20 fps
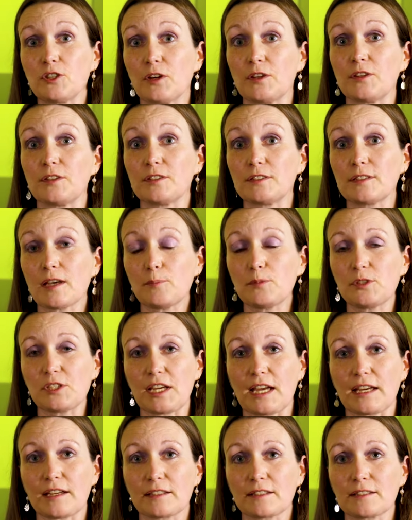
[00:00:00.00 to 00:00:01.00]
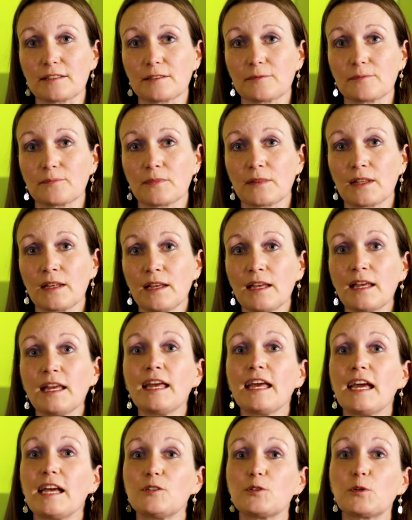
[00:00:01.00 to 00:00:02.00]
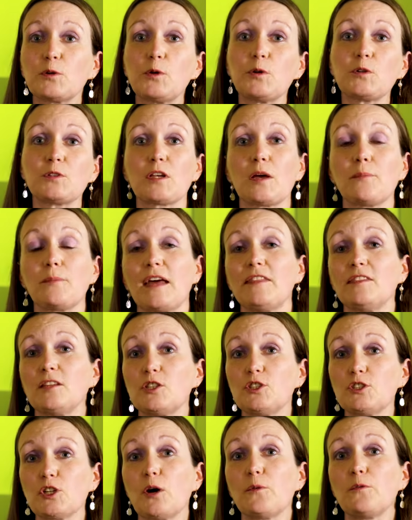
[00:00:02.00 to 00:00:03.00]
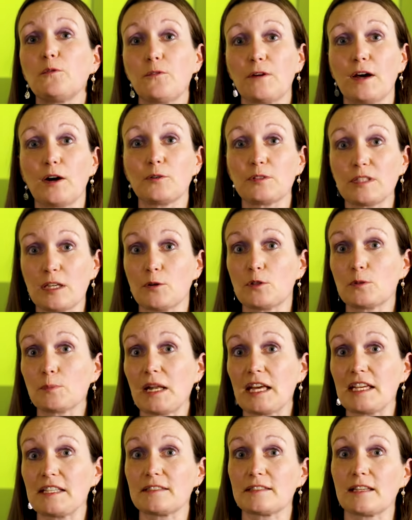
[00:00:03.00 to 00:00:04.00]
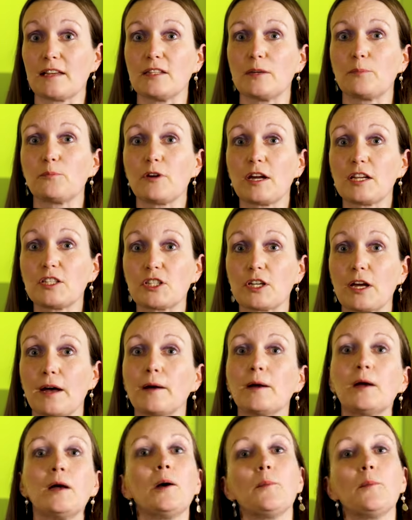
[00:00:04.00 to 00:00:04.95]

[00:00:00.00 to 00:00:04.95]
John's subjects. It also meant that John felt he was placed under pressure